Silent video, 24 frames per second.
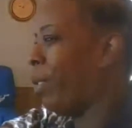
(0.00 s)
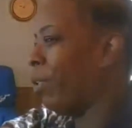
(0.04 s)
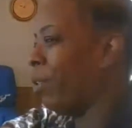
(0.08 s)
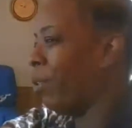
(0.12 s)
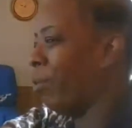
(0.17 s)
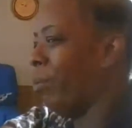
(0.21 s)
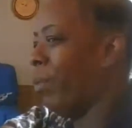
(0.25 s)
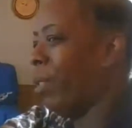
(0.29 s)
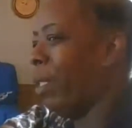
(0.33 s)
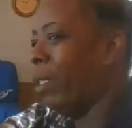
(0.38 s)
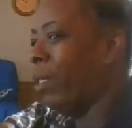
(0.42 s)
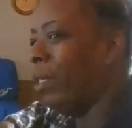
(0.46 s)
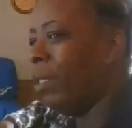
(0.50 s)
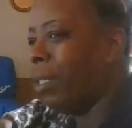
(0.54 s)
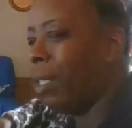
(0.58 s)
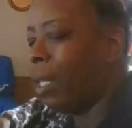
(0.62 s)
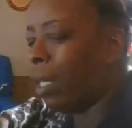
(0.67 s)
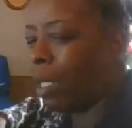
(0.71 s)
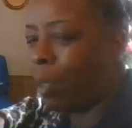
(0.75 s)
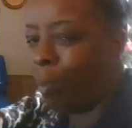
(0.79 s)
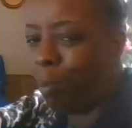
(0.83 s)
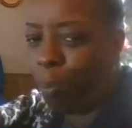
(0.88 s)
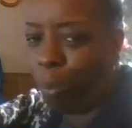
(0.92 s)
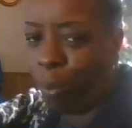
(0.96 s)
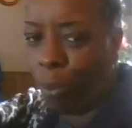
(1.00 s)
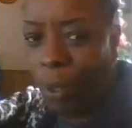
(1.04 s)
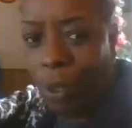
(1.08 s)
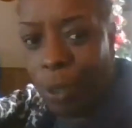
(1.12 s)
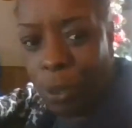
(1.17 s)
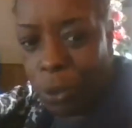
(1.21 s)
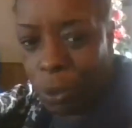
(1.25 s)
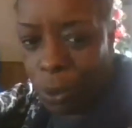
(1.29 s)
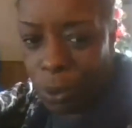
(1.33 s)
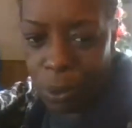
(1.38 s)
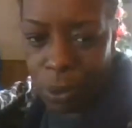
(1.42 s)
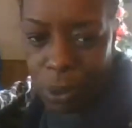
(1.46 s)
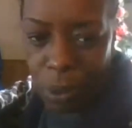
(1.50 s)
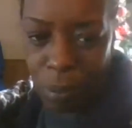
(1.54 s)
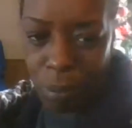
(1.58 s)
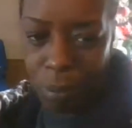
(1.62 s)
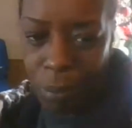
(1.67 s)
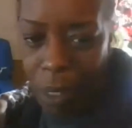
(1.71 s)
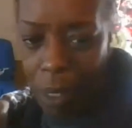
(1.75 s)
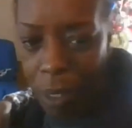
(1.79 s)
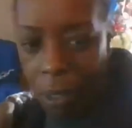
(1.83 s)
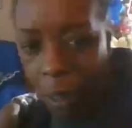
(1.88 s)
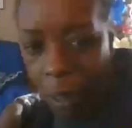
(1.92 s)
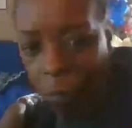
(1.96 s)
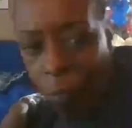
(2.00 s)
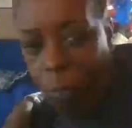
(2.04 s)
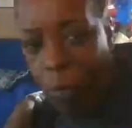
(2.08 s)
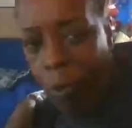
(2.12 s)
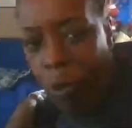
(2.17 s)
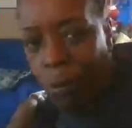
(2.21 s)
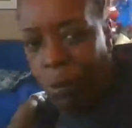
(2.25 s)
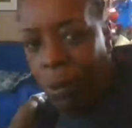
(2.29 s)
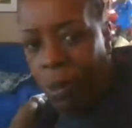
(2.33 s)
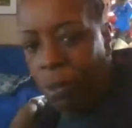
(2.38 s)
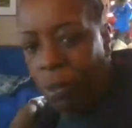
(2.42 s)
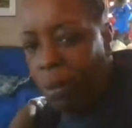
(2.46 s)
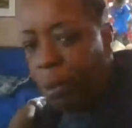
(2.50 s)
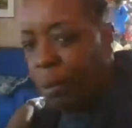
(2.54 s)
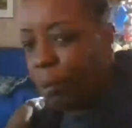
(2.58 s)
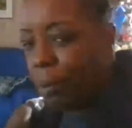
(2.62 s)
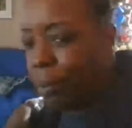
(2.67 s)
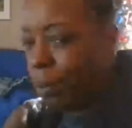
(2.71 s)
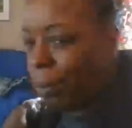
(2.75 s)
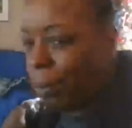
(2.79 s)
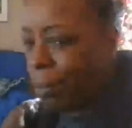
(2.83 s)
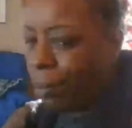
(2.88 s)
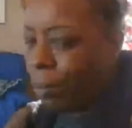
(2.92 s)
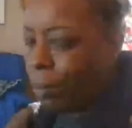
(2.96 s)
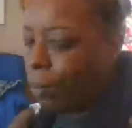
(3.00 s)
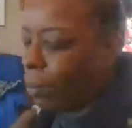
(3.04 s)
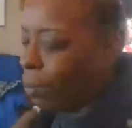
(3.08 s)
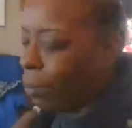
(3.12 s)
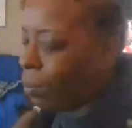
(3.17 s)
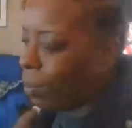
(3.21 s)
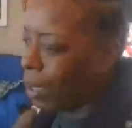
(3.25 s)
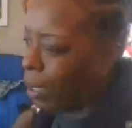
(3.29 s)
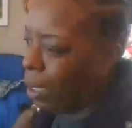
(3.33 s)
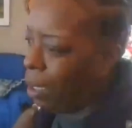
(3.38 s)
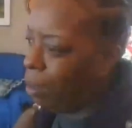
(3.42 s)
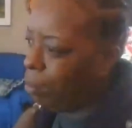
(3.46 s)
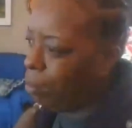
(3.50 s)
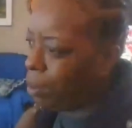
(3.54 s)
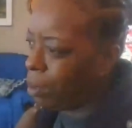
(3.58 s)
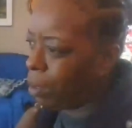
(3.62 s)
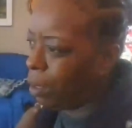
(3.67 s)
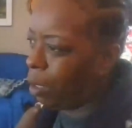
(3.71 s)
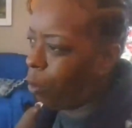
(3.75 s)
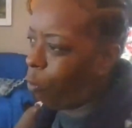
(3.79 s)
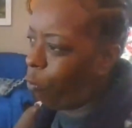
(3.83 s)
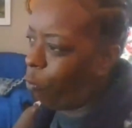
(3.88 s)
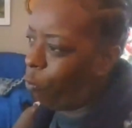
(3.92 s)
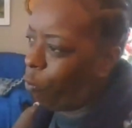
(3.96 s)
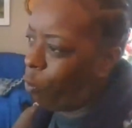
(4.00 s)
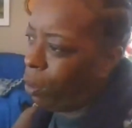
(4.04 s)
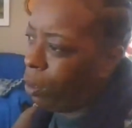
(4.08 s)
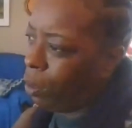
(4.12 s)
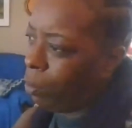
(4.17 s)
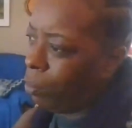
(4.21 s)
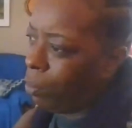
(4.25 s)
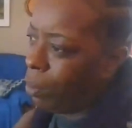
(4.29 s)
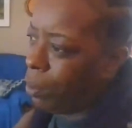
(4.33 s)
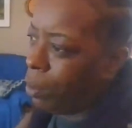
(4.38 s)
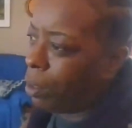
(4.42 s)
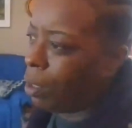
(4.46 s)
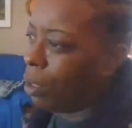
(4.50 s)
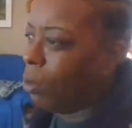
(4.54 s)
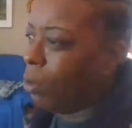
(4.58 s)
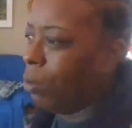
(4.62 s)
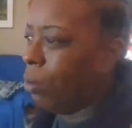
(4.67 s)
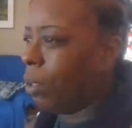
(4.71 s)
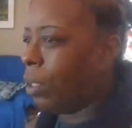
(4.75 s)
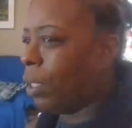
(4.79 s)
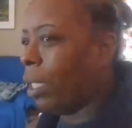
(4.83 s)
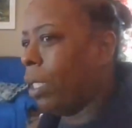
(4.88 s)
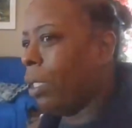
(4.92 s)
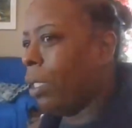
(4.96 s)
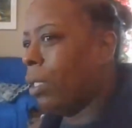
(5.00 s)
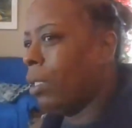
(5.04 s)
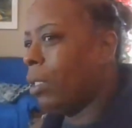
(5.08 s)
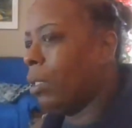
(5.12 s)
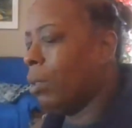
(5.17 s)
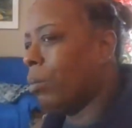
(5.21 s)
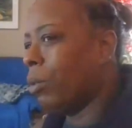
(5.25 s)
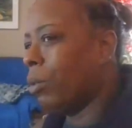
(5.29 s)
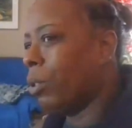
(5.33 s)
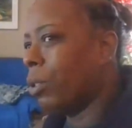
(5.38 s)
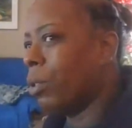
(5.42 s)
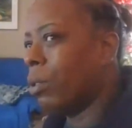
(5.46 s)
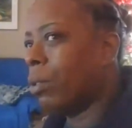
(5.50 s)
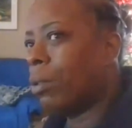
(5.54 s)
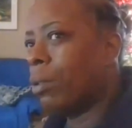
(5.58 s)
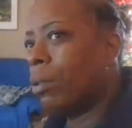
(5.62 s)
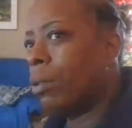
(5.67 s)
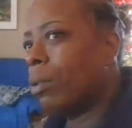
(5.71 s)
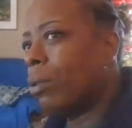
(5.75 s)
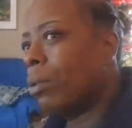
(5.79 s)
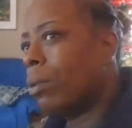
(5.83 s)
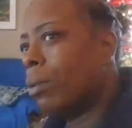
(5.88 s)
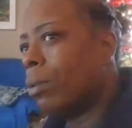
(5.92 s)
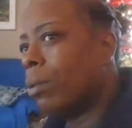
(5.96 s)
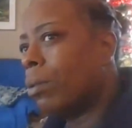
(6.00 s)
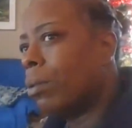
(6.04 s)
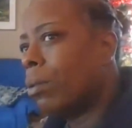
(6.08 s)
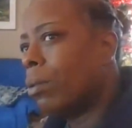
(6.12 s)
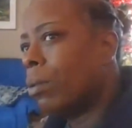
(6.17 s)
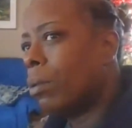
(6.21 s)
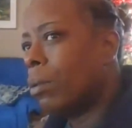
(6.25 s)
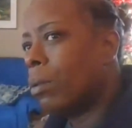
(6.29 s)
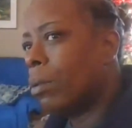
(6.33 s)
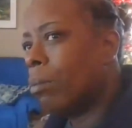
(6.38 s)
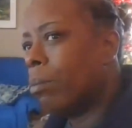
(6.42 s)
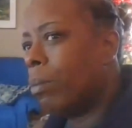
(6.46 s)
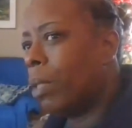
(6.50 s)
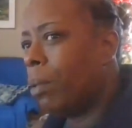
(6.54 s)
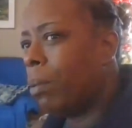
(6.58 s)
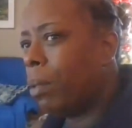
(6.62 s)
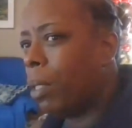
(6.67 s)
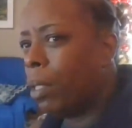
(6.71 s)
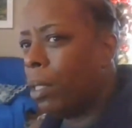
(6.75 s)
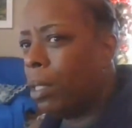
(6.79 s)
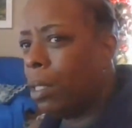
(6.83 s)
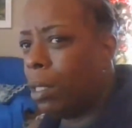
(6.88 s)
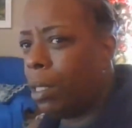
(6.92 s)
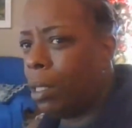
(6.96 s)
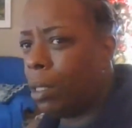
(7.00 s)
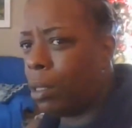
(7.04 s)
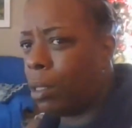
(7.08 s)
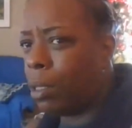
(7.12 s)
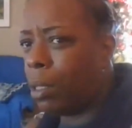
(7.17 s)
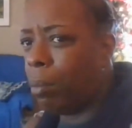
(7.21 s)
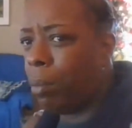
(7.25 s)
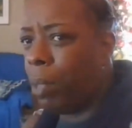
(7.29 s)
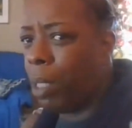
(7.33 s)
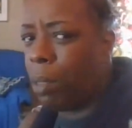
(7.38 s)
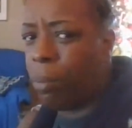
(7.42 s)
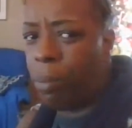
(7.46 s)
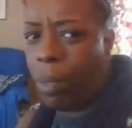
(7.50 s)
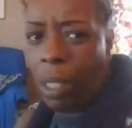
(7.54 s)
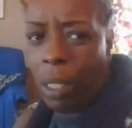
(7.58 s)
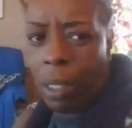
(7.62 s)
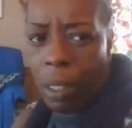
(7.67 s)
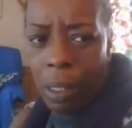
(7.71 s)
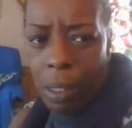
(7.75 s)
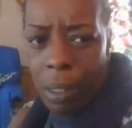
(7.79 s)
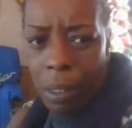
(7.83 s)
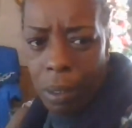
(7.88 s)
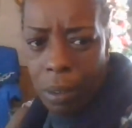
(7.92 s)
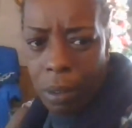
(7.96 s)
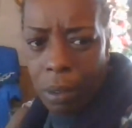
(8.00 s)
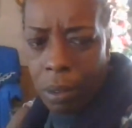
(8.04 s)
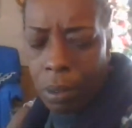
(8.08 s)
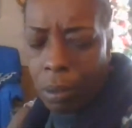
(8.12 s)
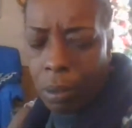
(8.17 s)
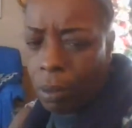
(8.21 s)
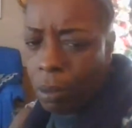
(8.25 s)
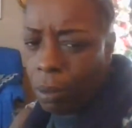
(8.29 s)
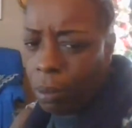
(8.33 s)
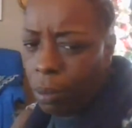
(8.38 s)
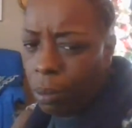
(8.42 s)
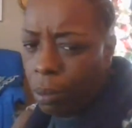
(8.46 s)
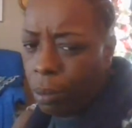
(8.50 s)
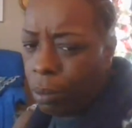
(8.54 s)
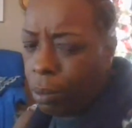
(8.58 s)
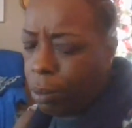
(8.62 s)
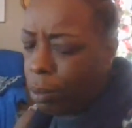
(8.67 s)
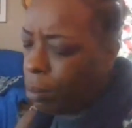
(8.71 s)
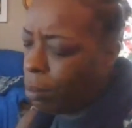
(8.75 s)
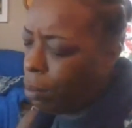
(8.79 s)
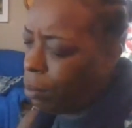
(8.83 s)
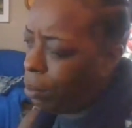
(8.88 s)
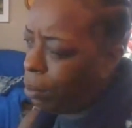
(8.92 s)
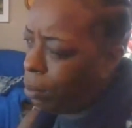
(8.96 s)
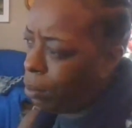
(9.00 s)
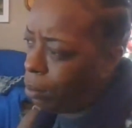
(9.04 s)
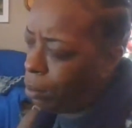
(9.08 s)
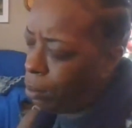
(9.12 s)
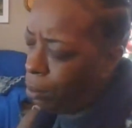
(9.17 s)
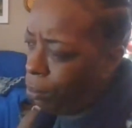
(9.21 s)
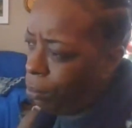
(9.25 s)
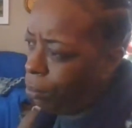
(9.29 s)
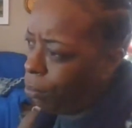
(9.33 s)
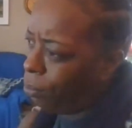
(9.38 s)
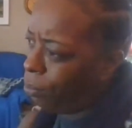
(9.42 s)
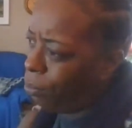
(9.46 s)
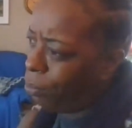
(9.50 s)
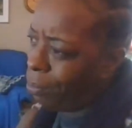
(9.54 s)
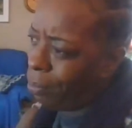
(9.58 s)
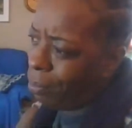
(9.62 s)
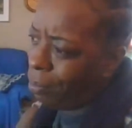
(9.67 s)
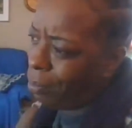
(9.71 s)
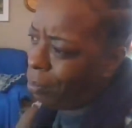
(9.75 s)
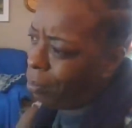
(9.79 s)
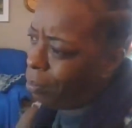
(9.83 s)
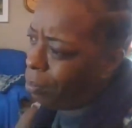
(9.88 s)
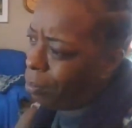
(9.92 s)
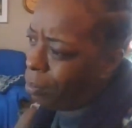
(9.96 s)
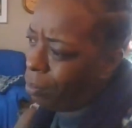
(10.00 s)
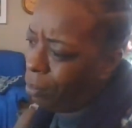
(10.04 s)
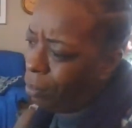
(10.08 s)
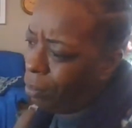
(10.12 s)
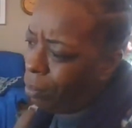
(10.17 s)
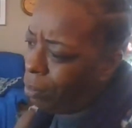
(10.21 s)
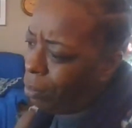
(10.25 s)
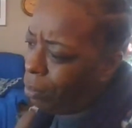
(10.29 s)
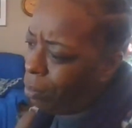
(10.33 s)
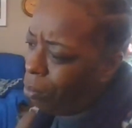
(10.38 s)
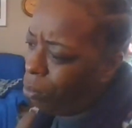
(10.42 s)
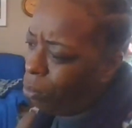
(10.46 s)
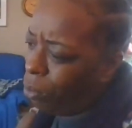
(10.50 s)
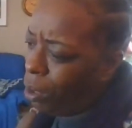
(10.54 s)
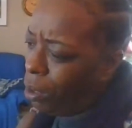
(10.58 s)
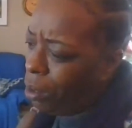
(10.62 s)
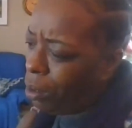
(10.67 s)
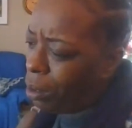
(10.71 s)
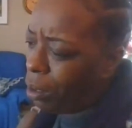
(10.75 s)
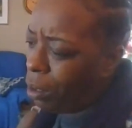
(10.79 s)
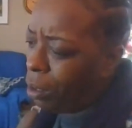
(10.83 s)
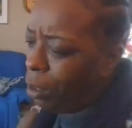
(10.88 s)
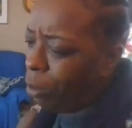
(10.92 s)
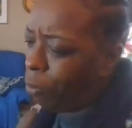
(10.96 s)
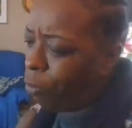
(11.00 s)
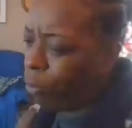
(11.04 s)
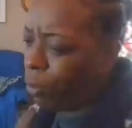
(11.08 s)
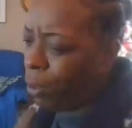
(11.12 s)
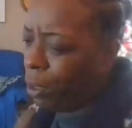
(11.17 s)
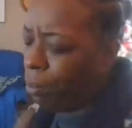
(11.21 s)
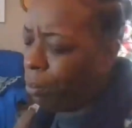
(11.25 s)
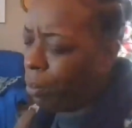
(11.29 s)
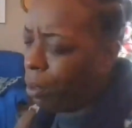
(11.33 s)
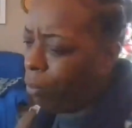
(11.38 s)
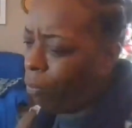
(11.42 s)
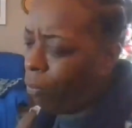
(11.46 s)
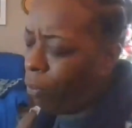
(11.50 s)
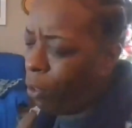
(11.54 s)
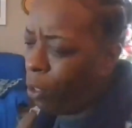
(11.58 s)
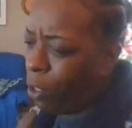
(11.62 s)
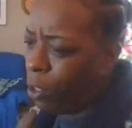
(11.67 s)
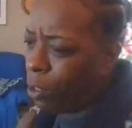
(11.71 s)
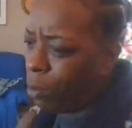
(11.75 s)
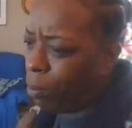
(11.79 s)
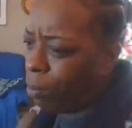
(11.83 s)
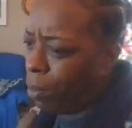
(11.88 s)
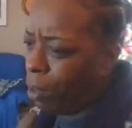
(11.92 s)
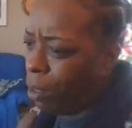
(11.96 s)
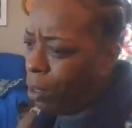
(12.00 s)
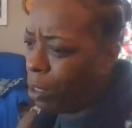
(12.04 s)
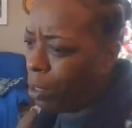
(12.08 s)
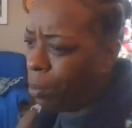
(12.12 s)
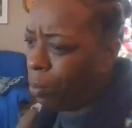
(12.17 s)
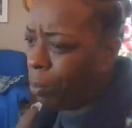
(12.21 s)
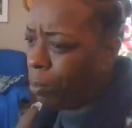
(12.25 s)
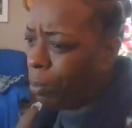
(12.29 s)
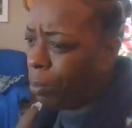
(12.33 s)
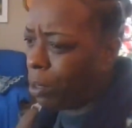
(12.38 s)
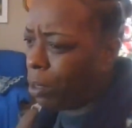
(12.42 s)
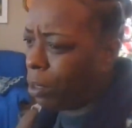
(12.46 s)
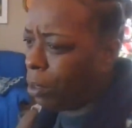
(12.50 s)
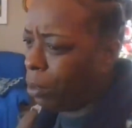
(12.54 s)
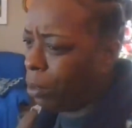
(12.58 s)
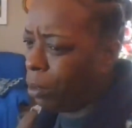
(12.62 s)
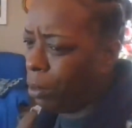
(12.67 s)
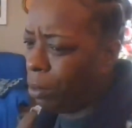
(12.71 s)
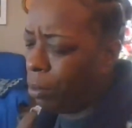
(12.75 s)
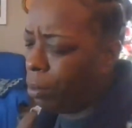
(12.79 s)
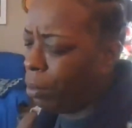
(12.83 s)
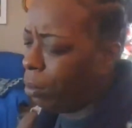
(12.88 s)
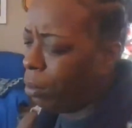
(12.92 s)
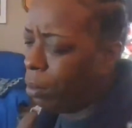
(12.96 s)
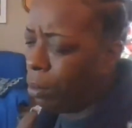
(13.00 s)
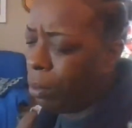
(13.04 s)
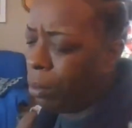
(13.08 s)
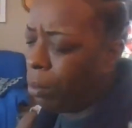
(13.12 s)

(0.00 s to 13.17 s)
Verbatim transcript: better, man. I need like a preacher or somebody. You feel me? I just ain't feeling with this old cat anymore. Maybe I need to get somebody my age. Shoot. Ryan's a good friend, but as far as husband material,